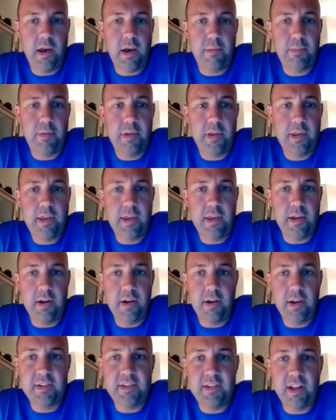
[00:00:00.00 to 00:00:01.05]
up
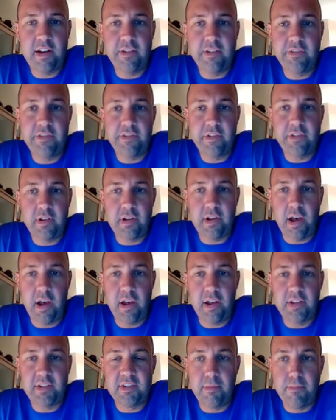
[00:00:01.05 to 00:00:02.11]
here, instead of
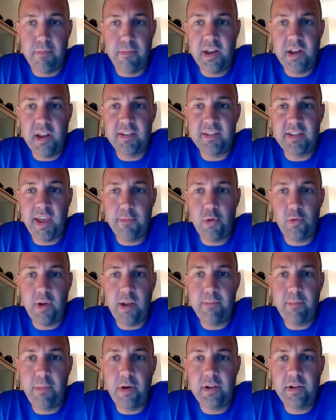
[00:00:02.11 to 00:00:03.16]
a submit assignment
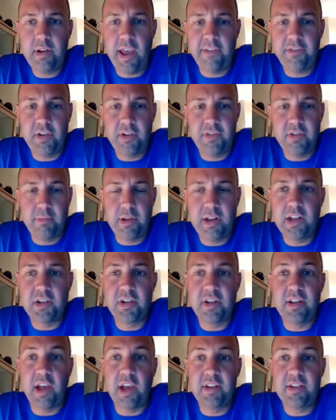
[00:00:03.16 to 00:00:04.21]
red button after you've submitted, it
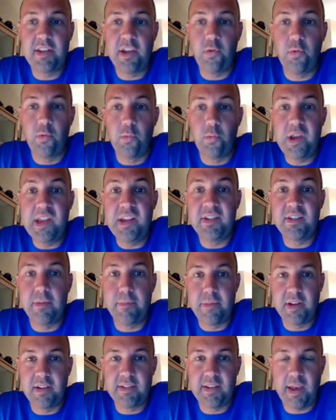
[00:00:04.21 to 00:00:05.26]
should now say
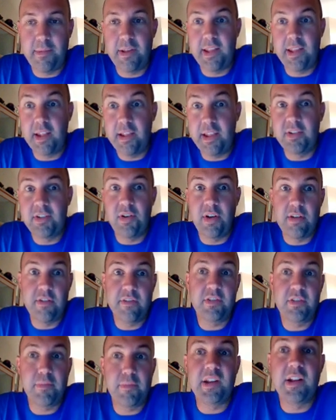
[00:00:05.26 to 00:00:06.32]
resubmit assignment. That lets you know
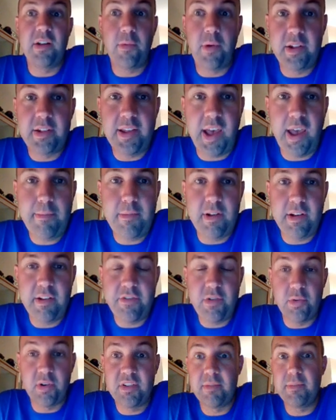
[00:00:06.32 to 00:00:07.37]
you've submitted it one time, and
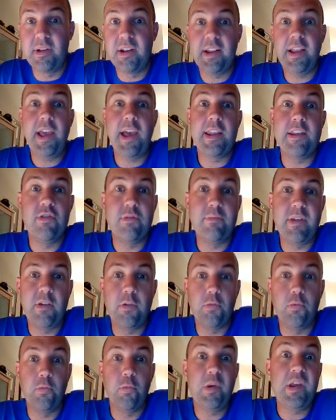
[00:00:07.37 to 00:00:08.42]
if you were to submit it again, you would be
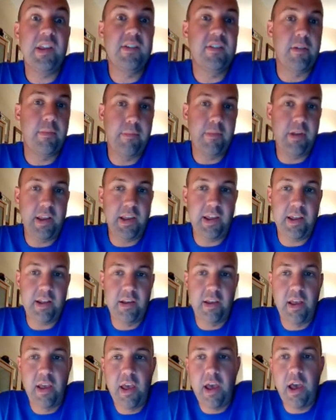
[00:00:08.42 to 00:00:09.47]
resubmitting it.